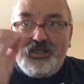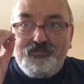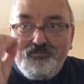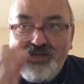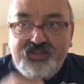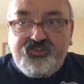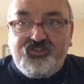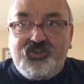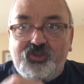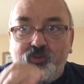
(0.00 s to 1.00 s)

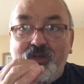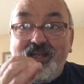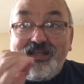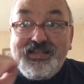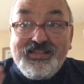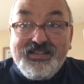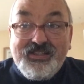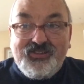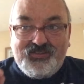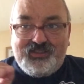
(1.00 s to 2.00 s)

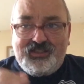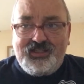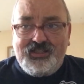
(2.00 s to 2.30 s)
masculinity.